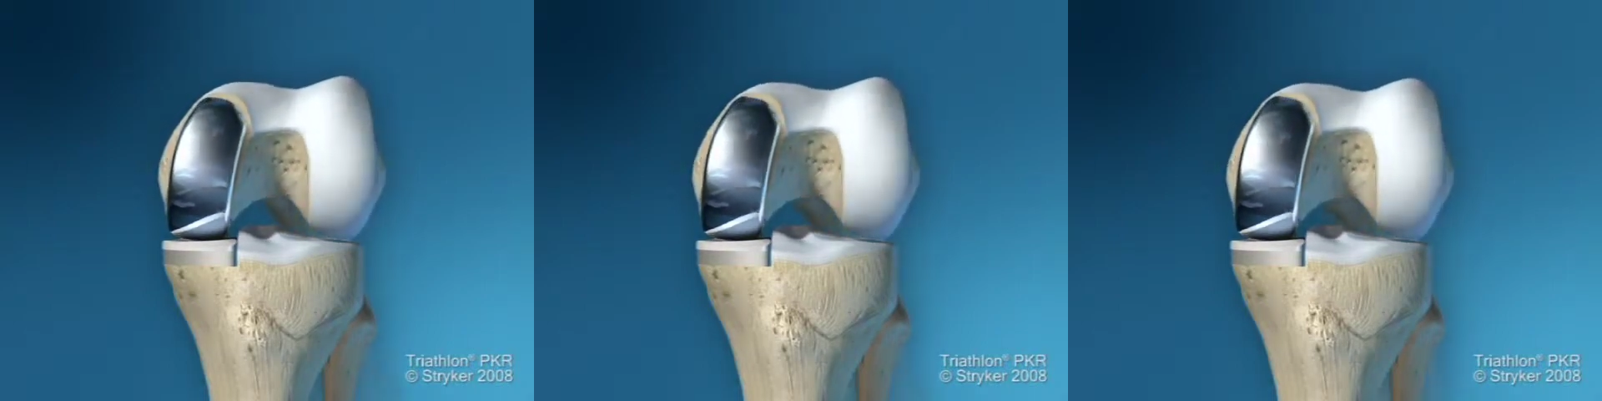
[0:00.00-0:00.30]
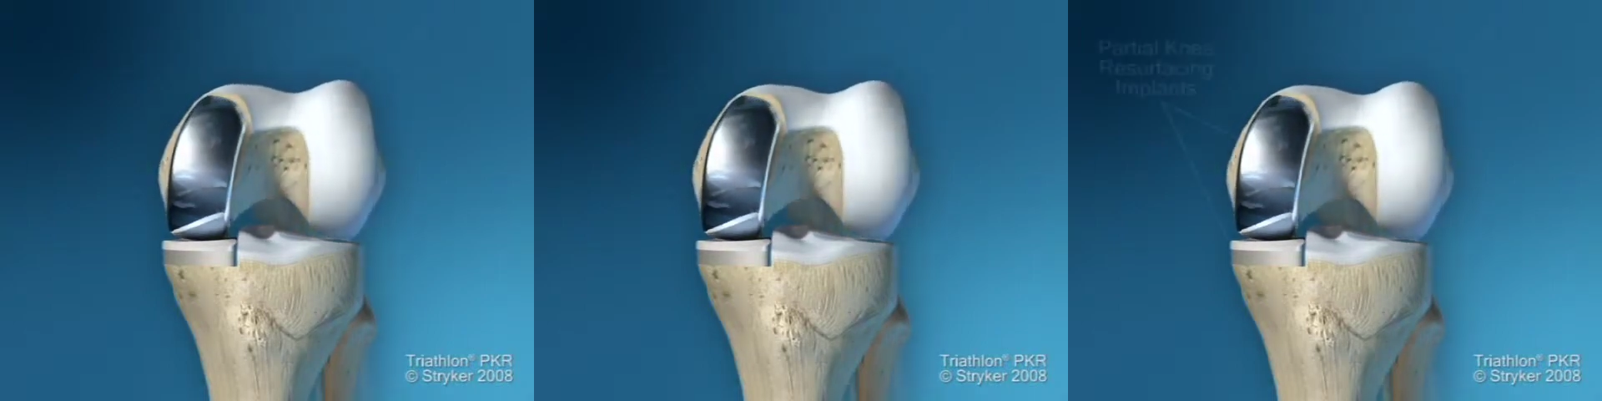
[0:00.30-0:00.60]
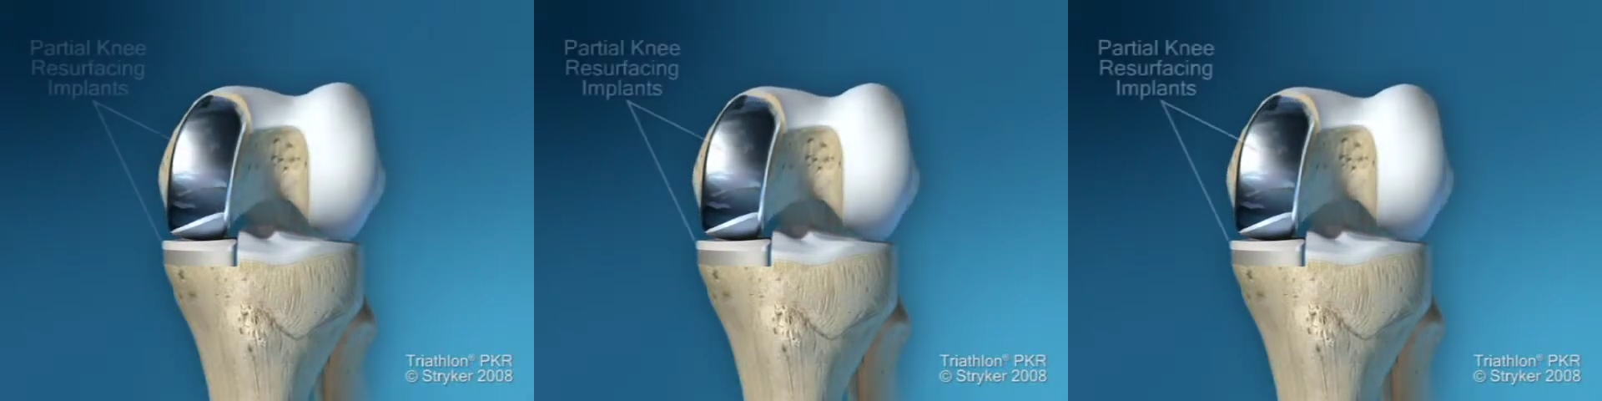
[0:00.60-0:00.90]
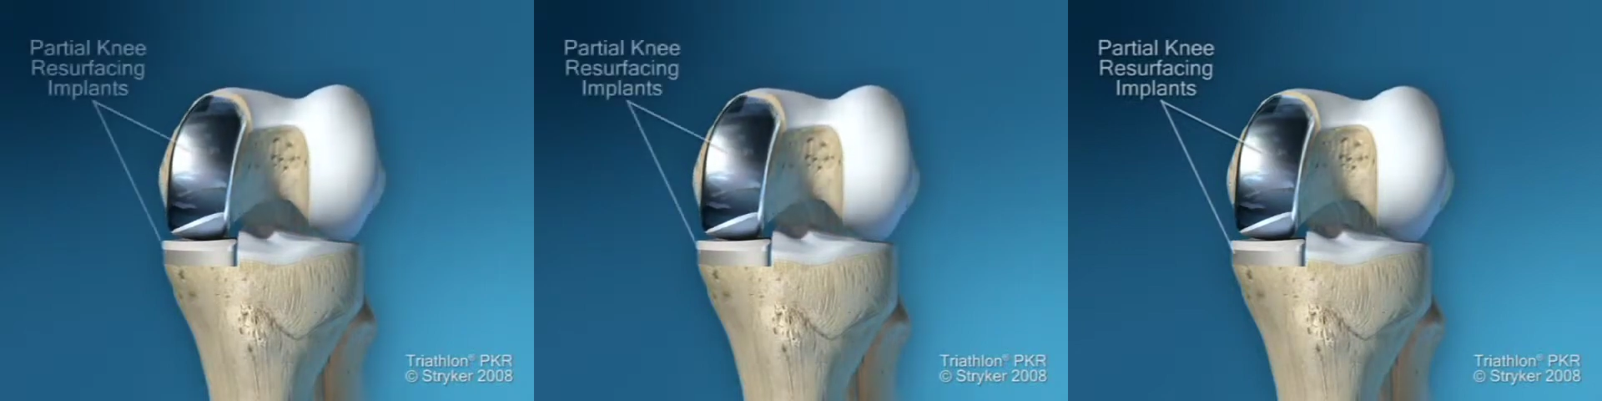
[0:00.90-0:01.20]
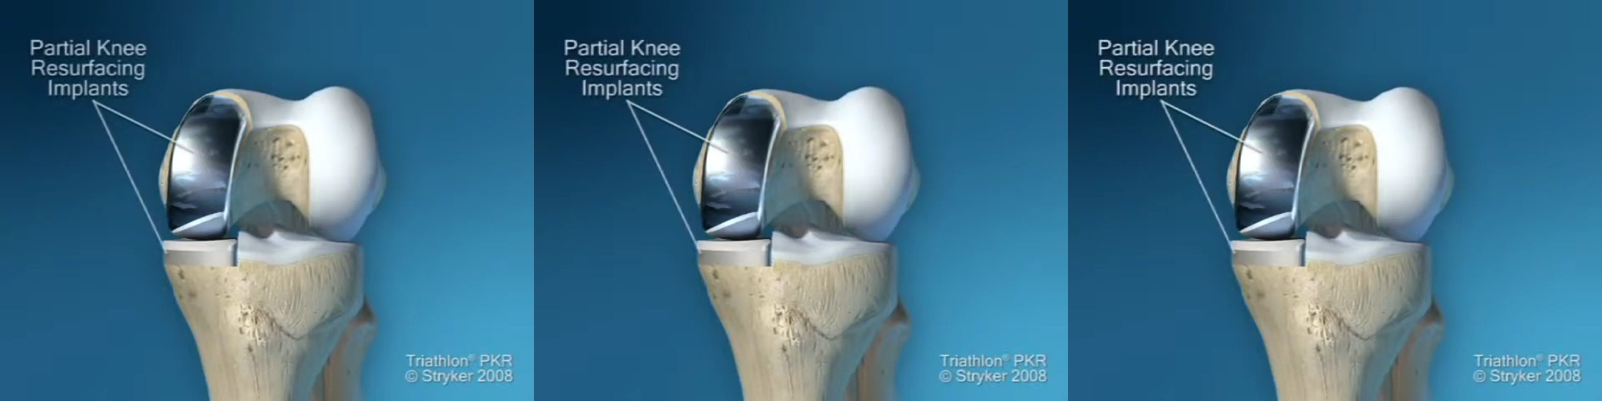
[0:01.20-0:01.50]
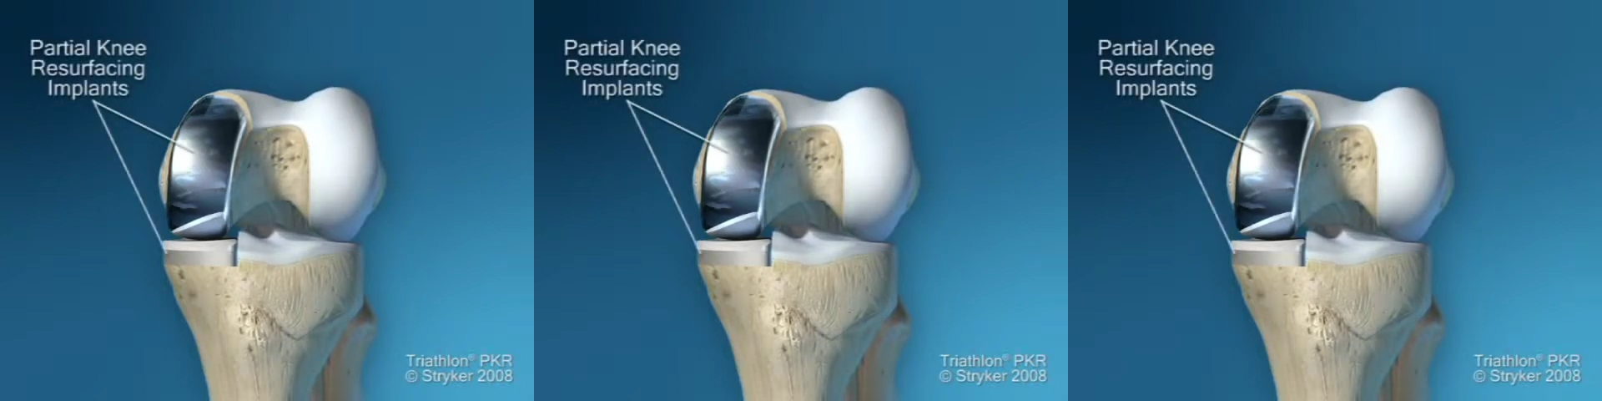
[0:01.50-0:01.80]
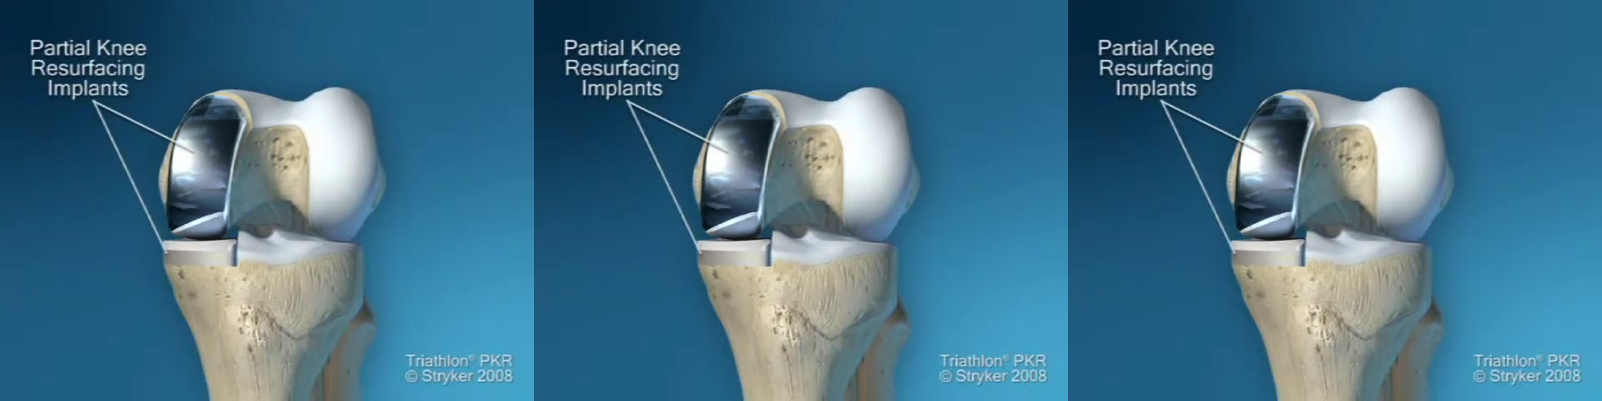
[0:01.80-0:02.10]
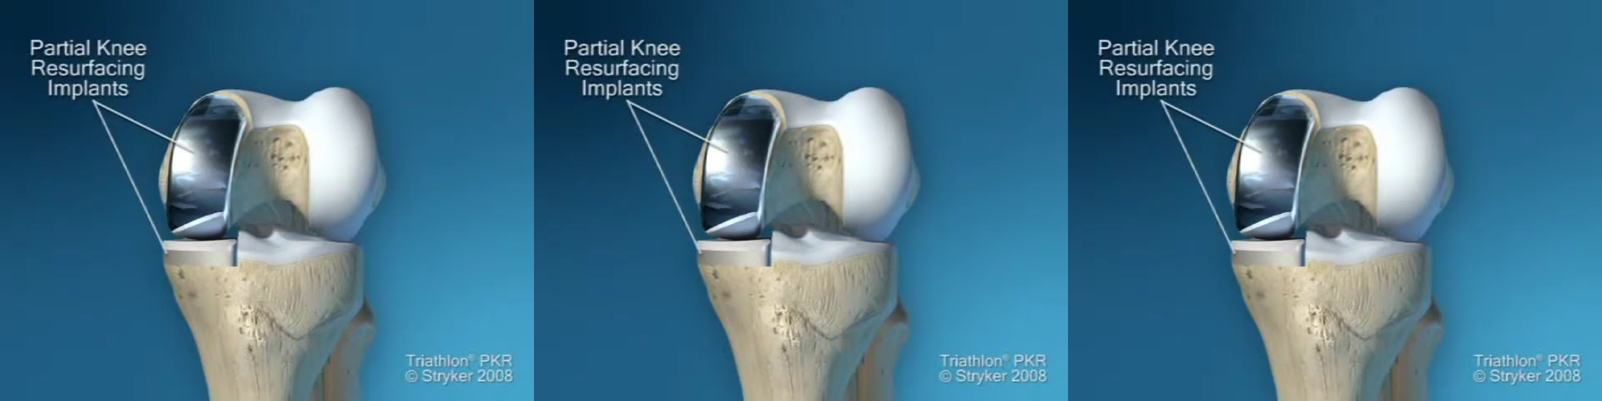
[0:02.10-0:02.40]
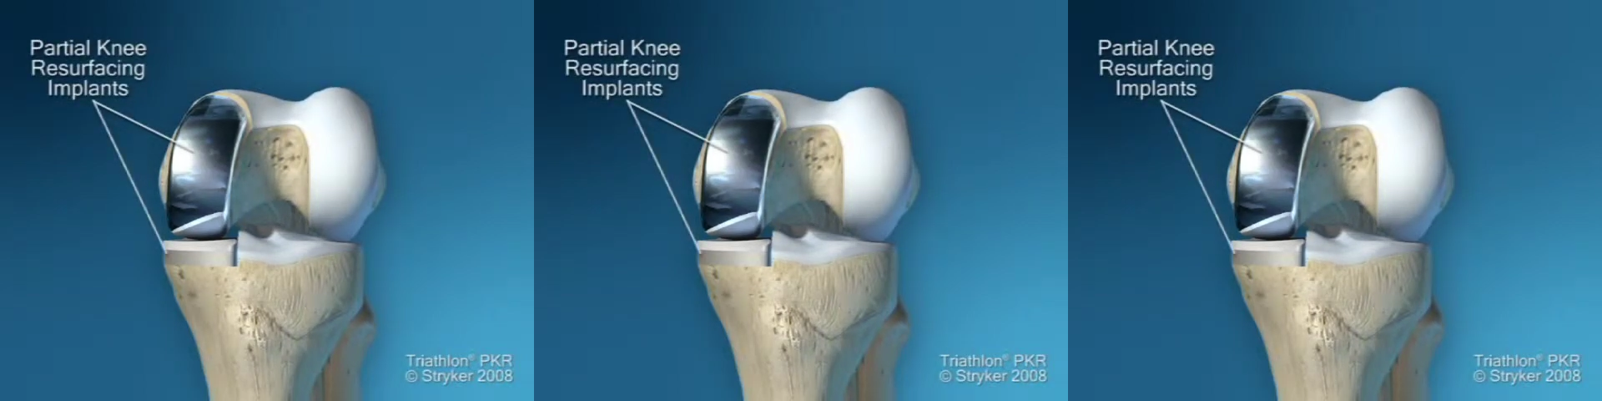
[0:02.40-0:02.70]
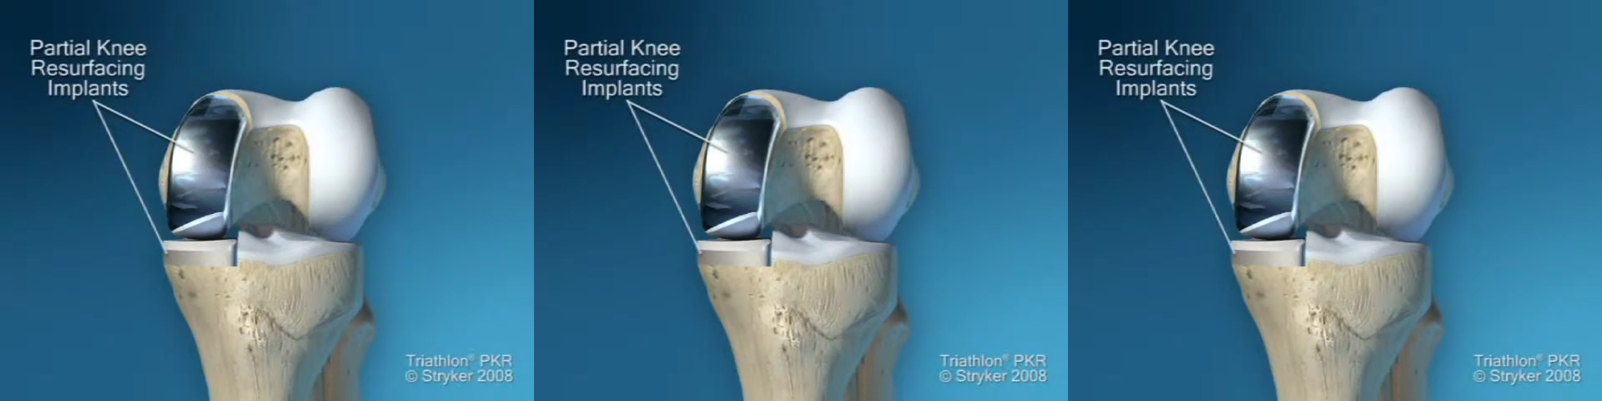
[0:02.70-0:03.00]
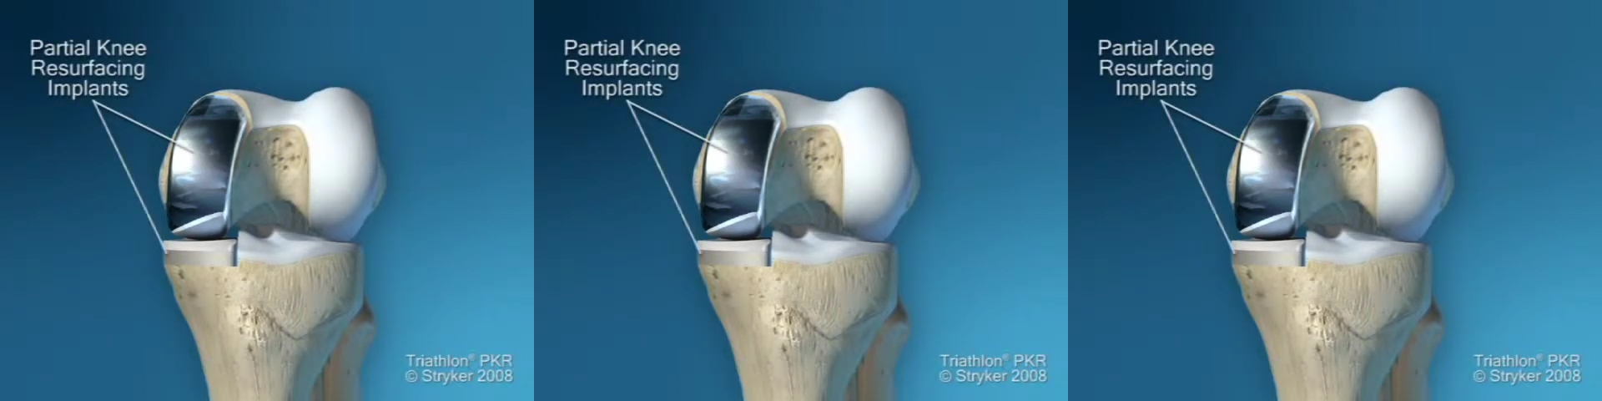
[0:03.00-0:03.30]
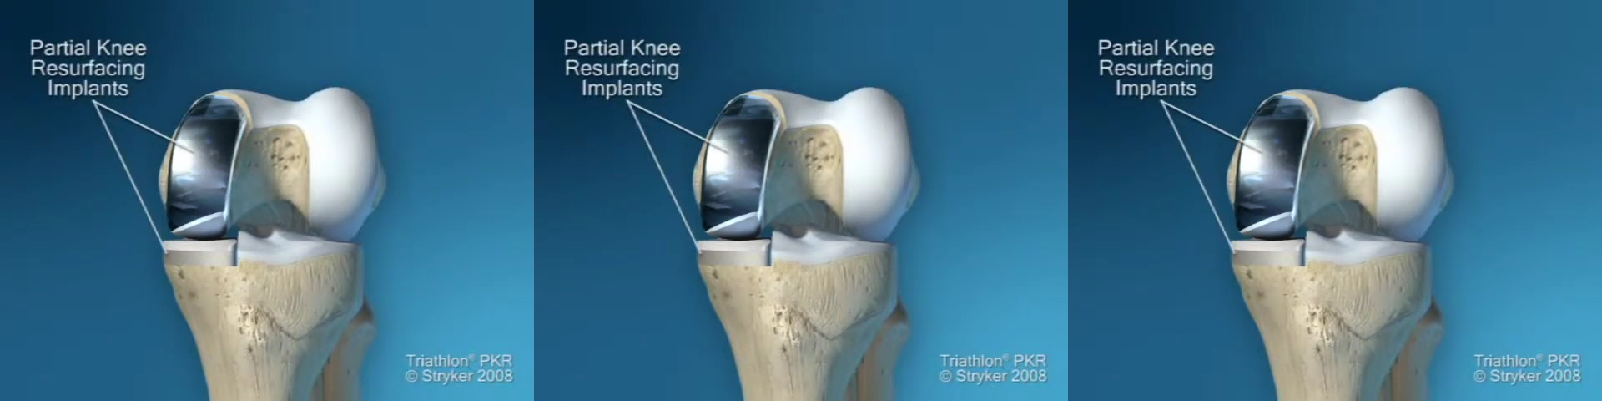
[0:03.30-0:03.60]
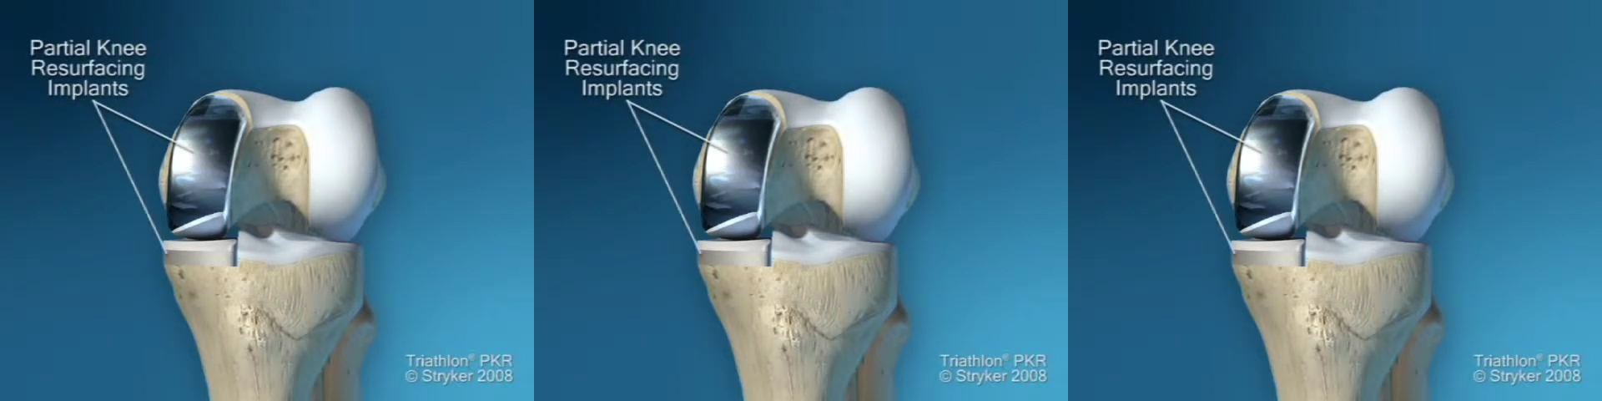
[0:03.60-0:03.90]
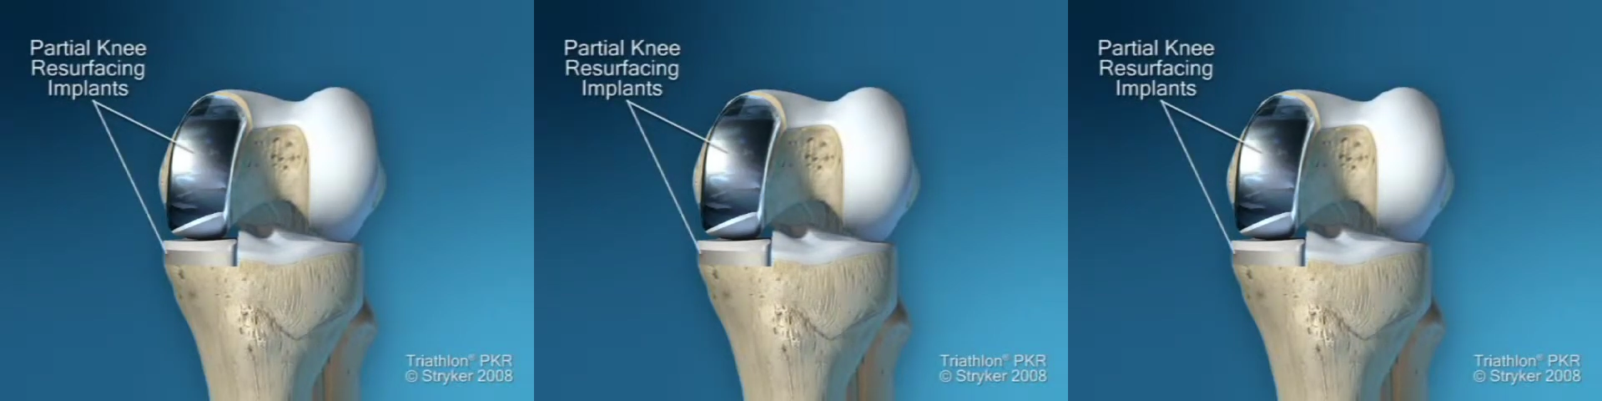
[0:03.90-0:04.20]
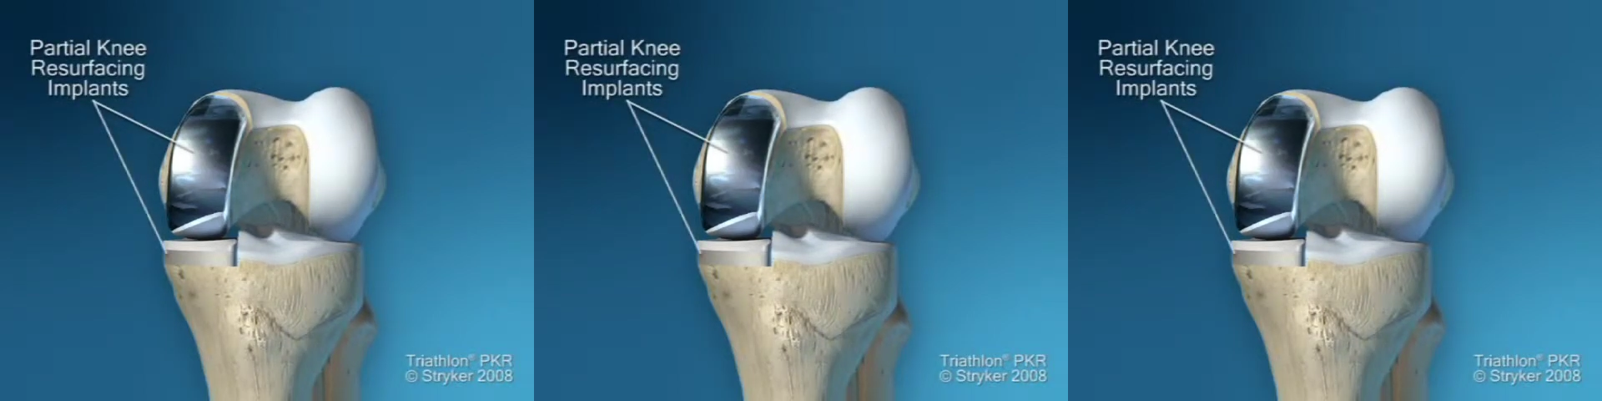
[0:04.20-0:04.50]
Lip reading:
No face is visible, so there are no lips to read.